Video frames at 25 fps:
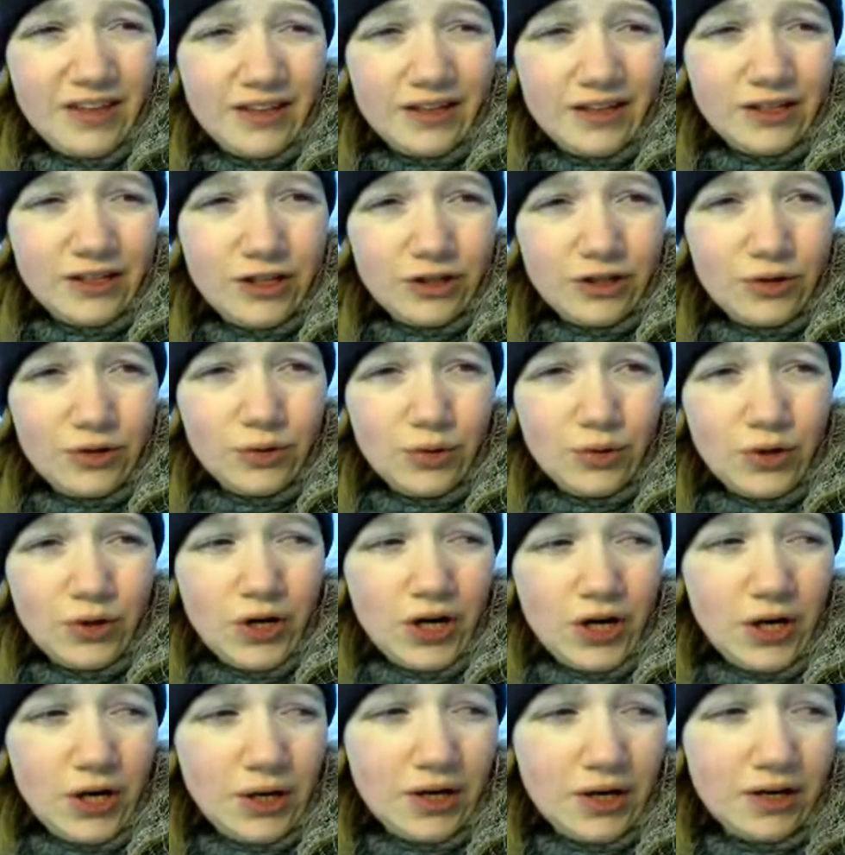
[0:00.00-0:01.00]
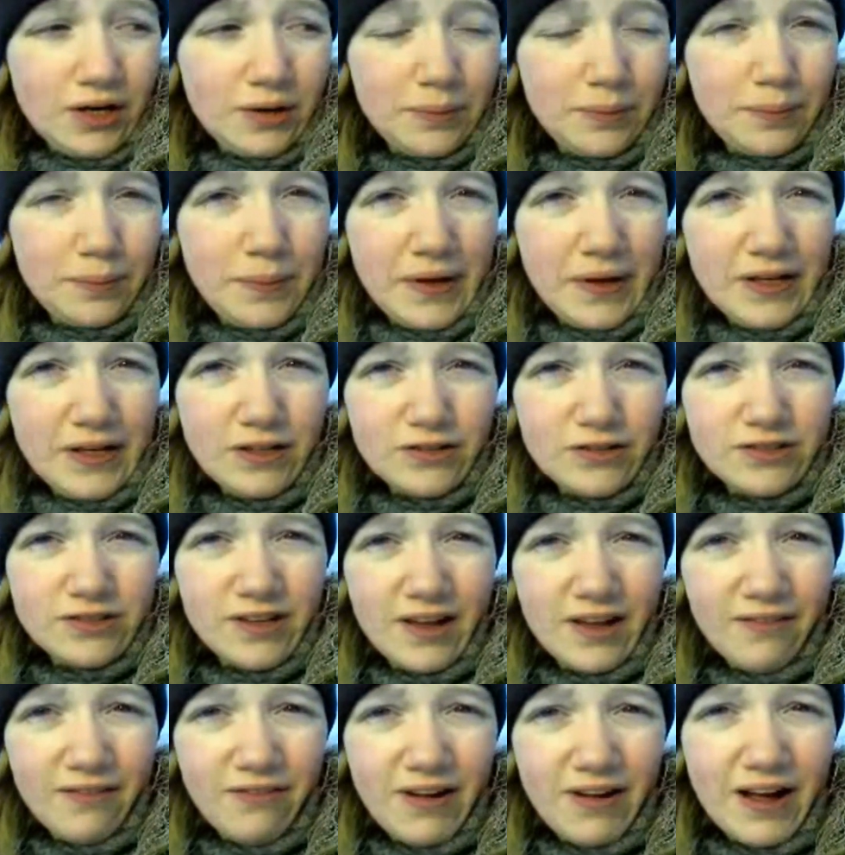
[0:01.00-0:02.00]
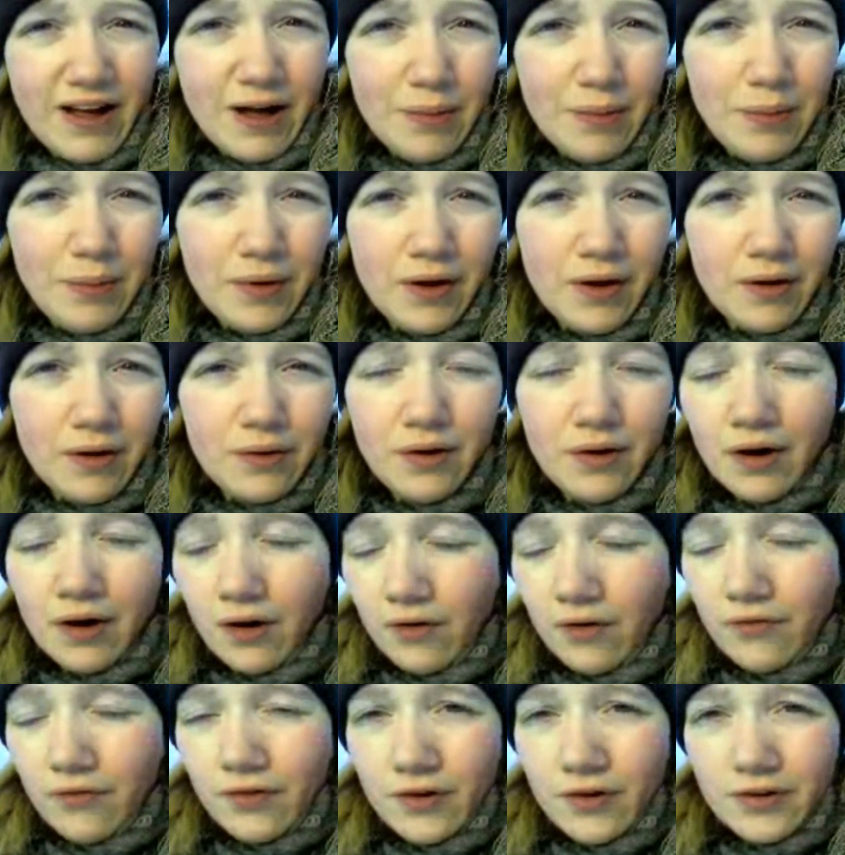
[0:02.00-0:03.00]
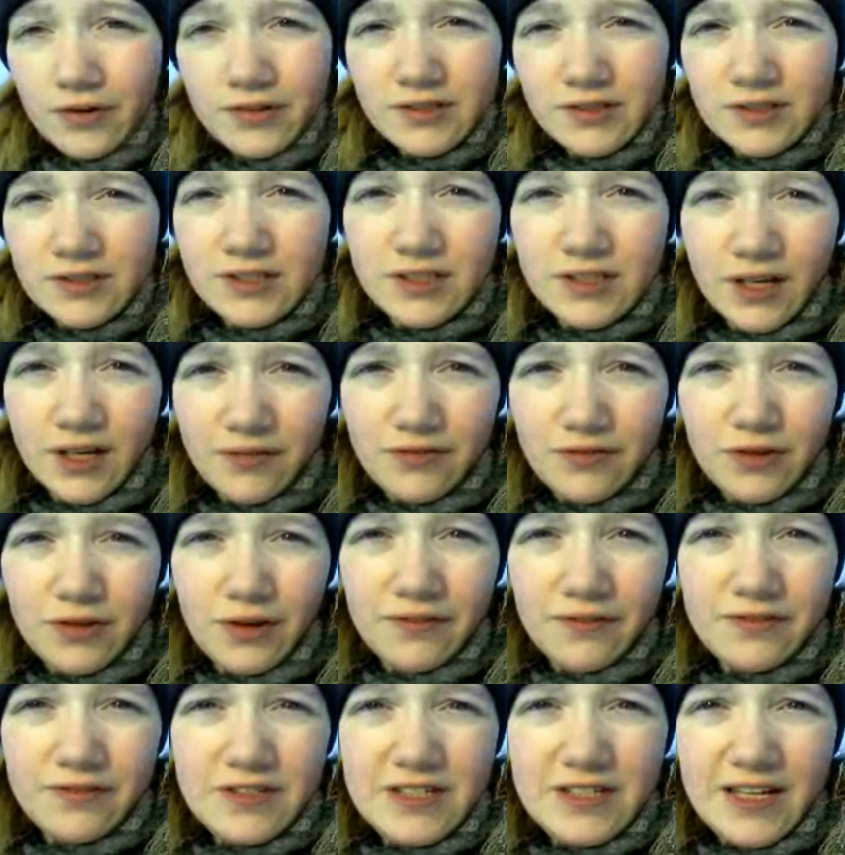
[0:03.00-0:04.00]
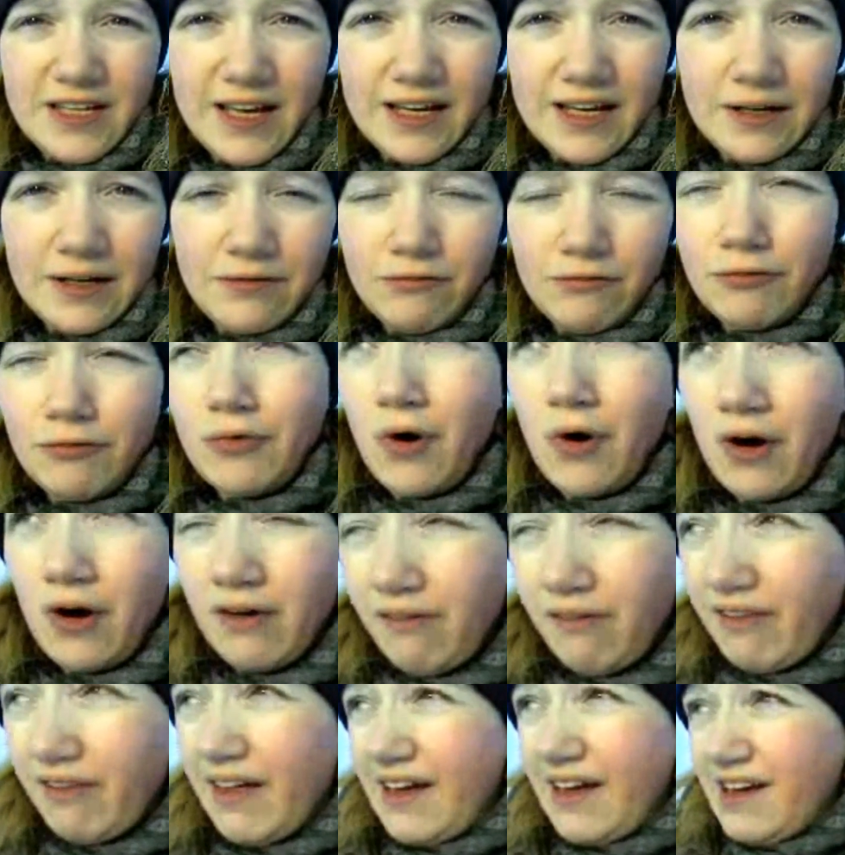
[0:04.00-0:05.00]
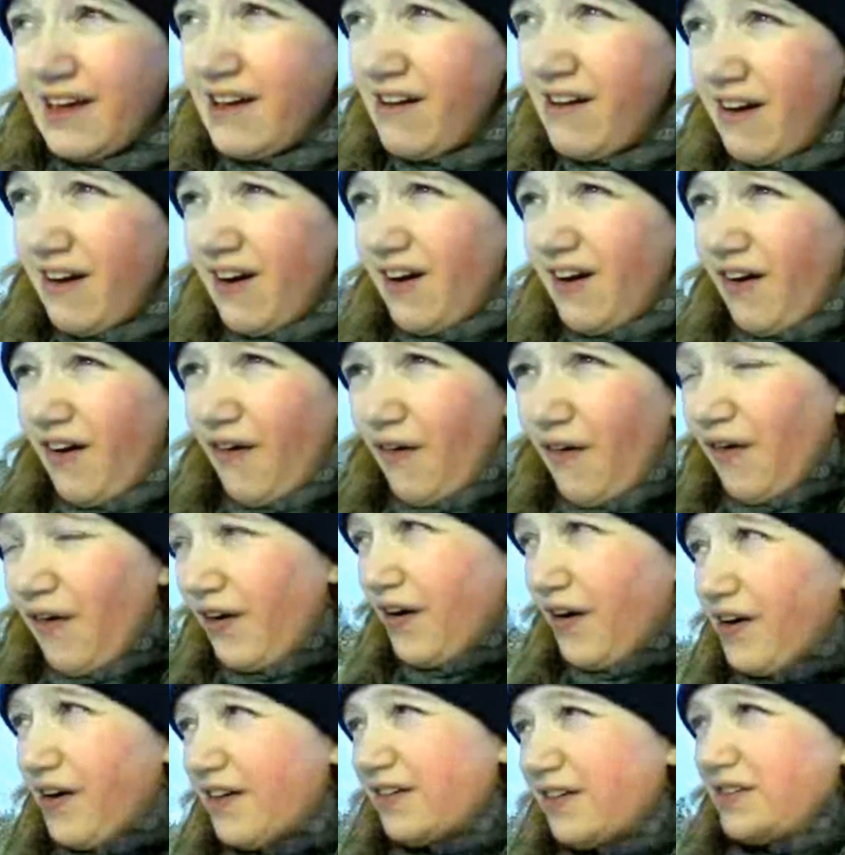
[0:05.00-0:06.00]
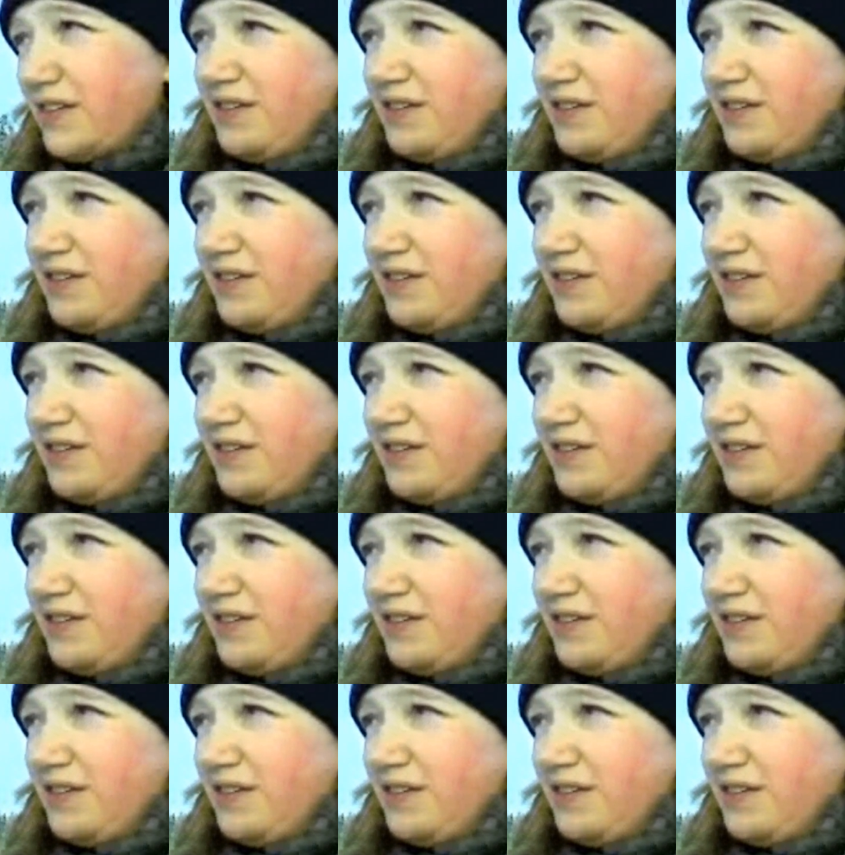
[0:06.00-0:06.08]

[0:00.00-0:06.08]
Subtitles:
that you beat yourself up over stuff you have said wrongly, or,